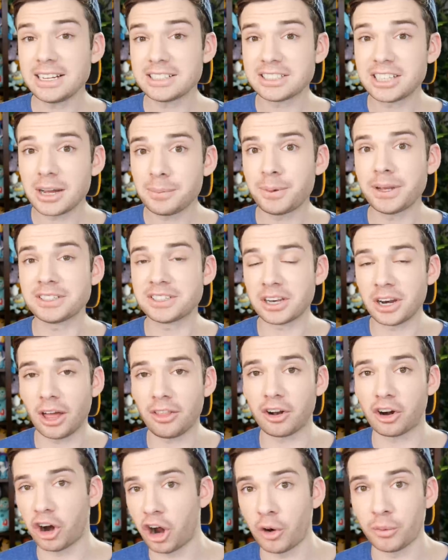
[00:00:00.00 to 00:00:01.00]
Next up is
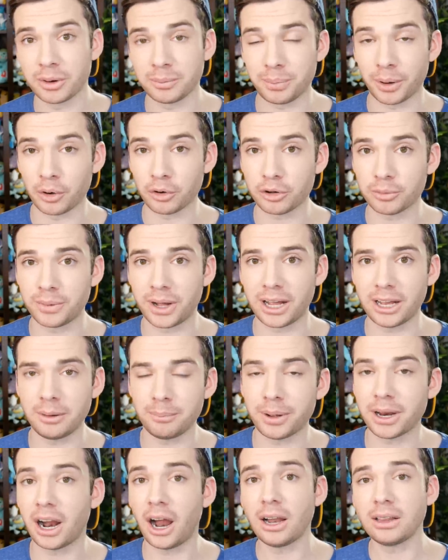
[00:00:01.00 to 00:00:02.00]
another Hoenn
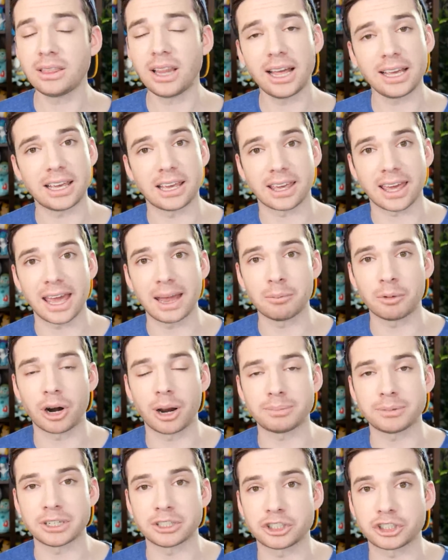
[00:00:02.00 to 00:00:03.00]
Pokemon, but unlike
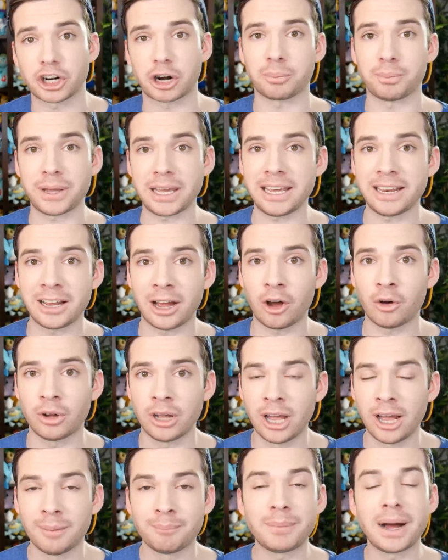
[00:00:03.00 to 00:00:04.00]
Camerupt and
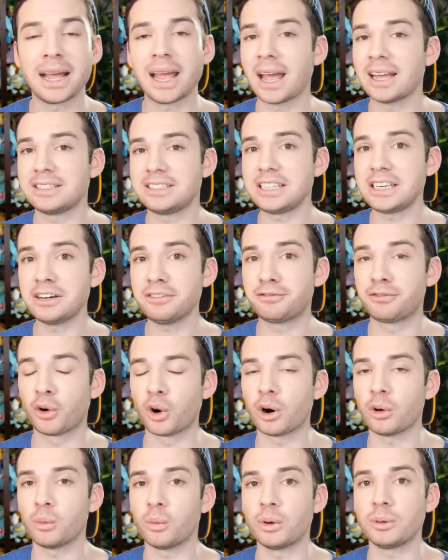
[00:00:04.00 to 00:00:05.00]
Sharpedo, my idea
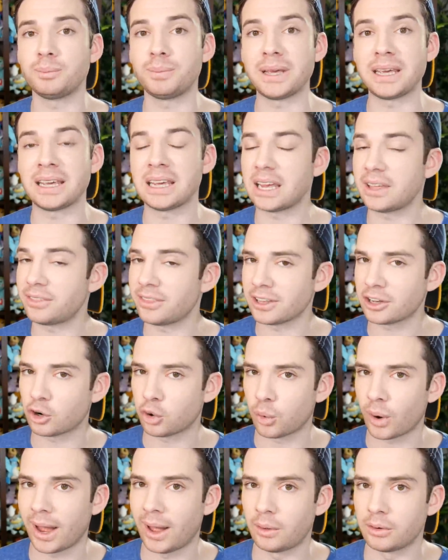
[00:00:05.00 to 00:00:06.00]
for it would be in
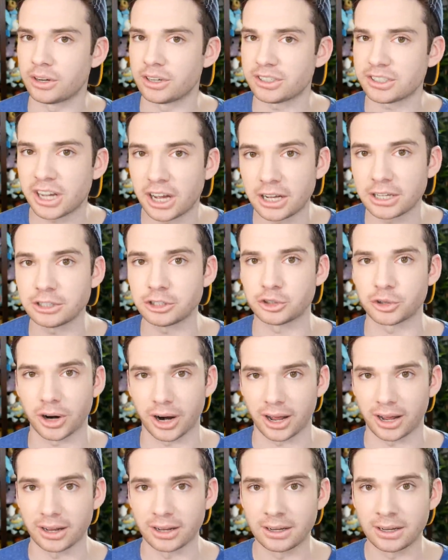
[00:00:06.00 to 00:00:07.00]
the Crown
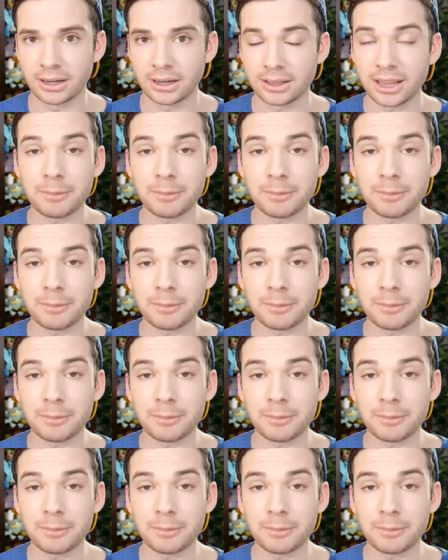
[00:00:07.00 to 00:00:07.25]
Tundra.